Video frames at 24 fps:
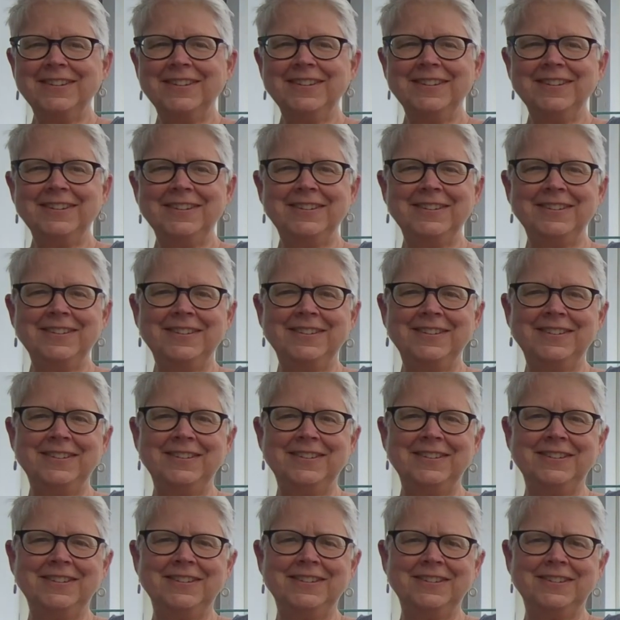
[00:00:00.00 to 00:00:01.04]

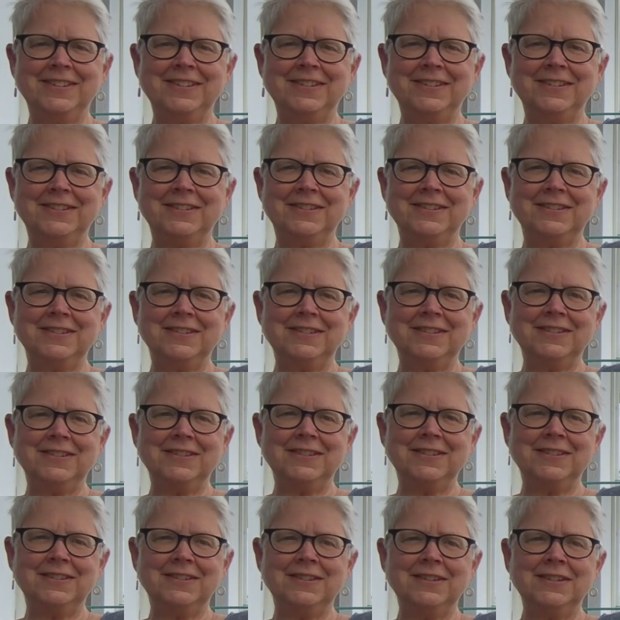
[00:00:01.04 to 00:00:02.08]

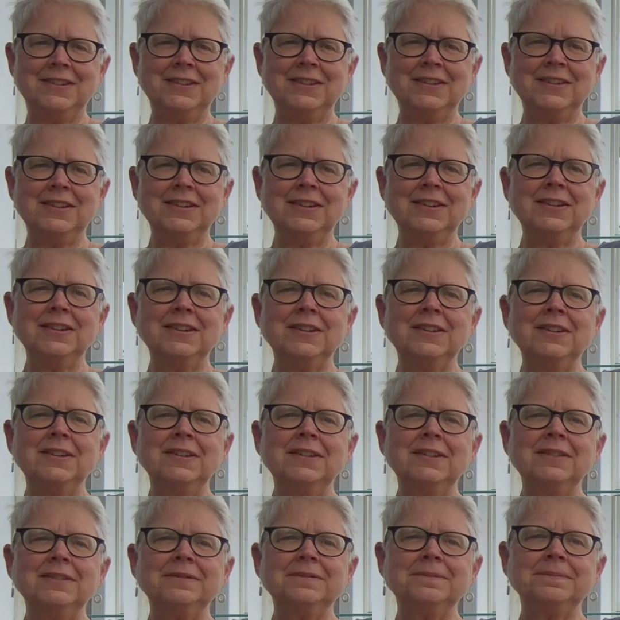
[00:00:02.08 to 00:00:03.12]

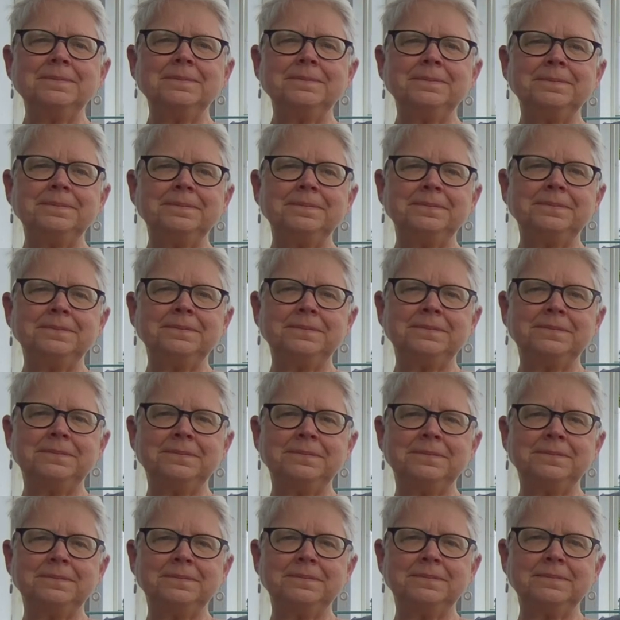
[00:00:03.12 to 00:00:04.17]

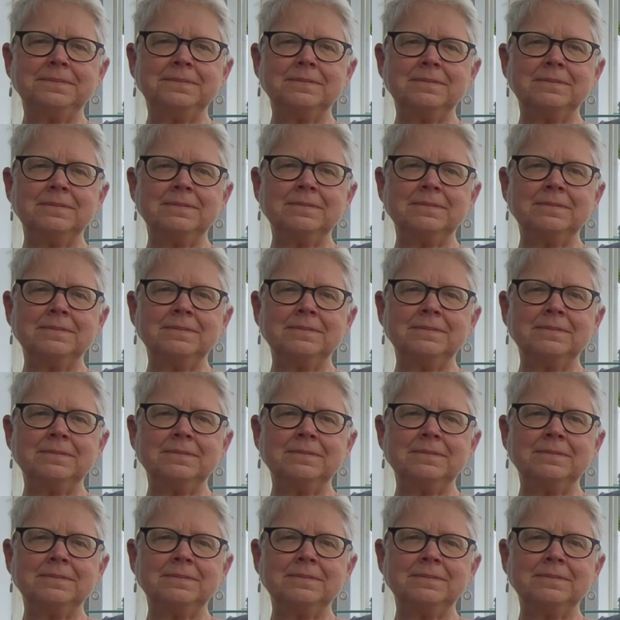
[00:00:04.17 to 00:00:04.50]
No words are spoken by the person on screen.